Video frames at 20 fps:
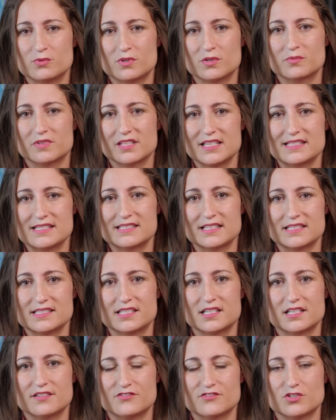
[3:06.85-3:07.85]
are really
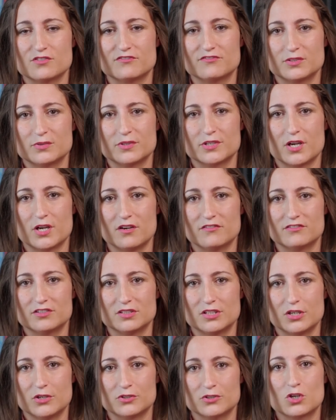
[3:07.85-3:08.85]
sensitive to fluid
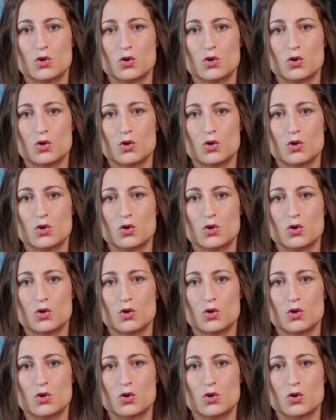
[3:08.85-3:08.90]
overload,